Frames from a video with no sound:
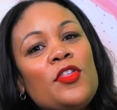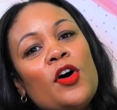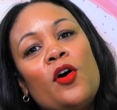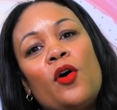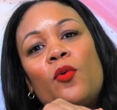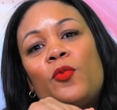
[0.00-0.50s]

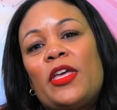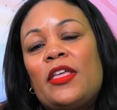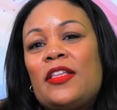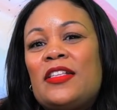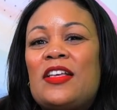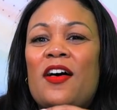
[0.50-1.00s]
The
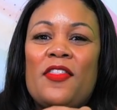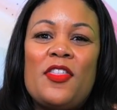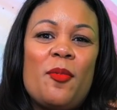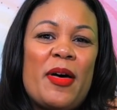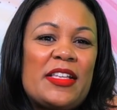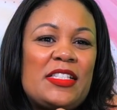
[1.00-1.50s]
wheels on
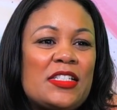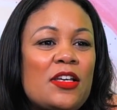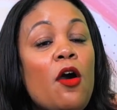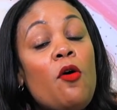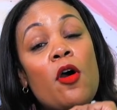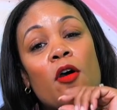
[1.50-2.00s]
the bus
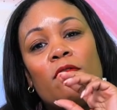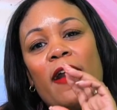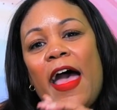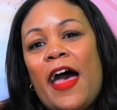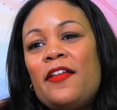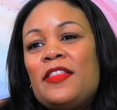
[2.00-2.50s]
go
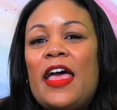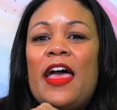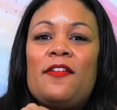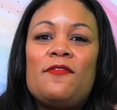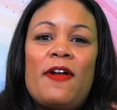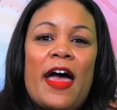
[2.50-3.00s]
round
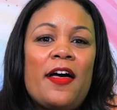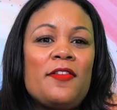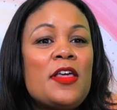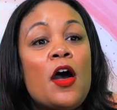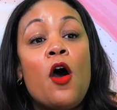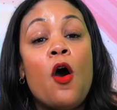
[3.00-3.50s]
and round,